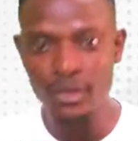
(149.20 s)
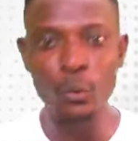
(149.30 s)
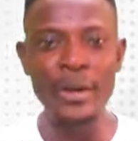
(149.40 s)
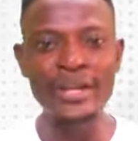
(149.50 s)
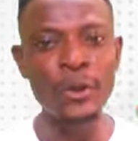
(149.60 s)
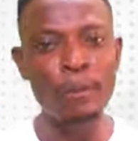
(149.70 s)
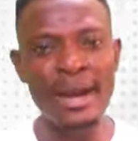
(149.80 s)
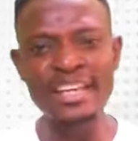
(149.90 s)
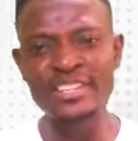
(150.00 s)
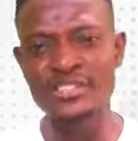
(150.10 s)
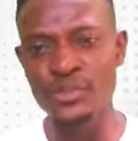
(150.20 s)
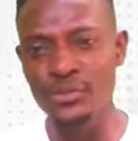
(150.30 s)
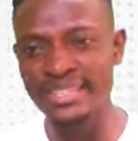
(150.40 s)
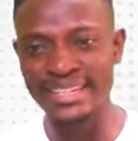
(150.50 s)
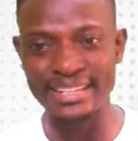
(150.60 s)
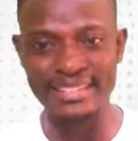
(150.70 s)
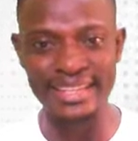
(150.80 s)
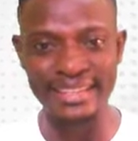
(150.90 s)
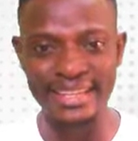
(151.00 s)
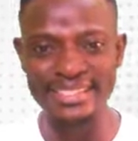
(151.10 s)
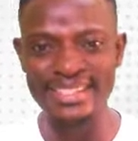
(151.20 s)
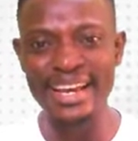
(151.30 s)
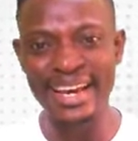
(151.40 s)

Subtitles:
When number is used in a sentence